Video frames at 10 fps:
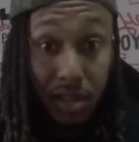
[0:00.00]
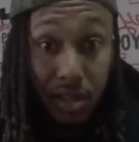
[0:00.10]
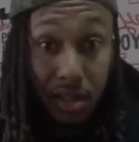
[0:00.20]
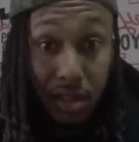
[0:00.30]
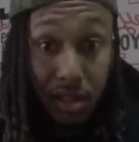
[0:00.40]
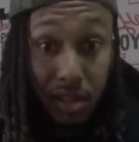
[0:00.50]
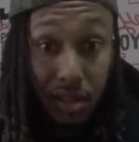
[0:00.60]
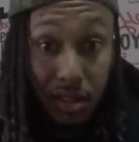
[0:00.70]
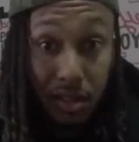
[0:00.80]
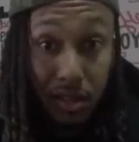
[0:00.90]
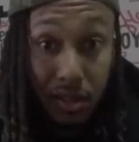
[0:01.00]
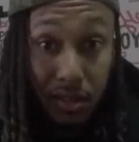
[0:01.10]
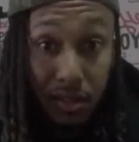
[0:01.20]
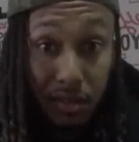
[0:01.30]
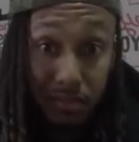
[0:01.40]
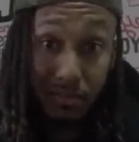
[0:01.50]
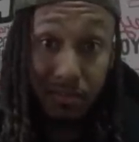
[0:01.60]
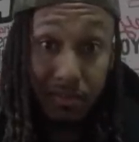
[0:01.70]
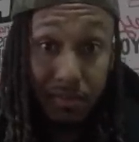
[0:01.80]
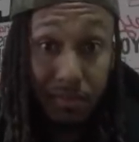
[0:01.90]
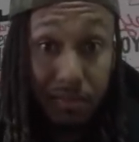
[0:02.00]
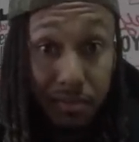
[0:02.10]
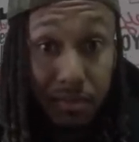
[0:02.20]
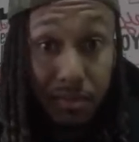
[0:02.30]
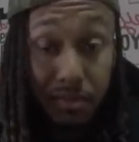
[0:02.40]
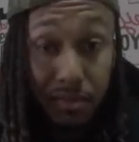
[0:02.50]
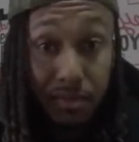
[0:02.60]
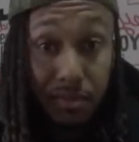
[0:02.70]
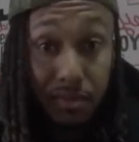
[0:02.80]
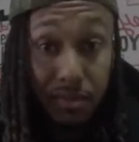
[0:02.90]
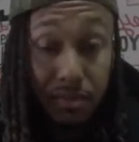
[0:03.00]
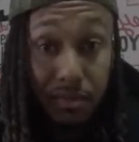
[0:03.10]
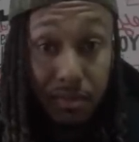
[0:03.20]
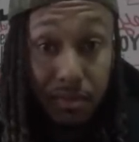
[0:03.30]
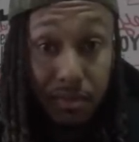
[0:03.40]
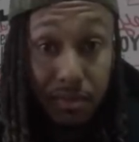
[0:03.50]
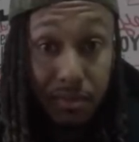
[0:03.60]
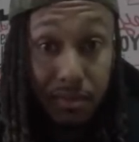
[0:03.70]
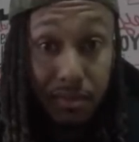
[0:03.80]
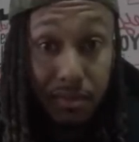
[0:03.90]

(silence)